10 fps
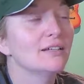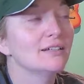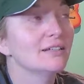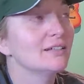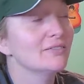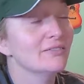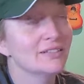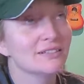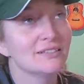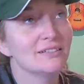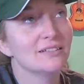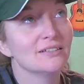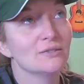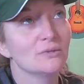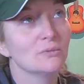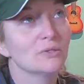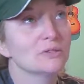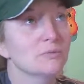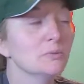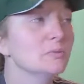Anyways, you can do
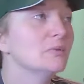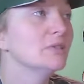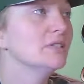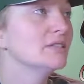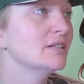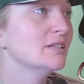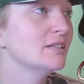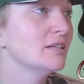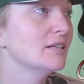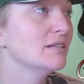multiple points like that.